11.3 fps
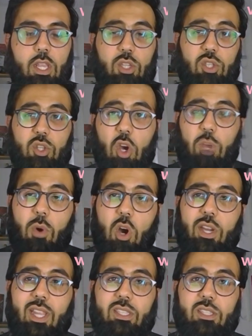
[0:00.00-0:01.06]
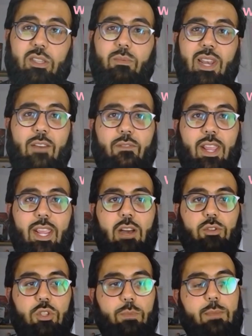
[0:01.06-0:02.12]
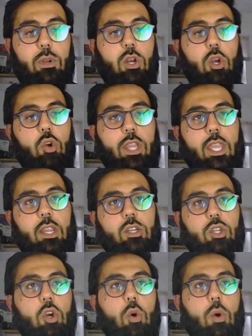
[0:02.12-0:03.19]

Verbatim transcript: Stock markets are leveling out. So people are looking to go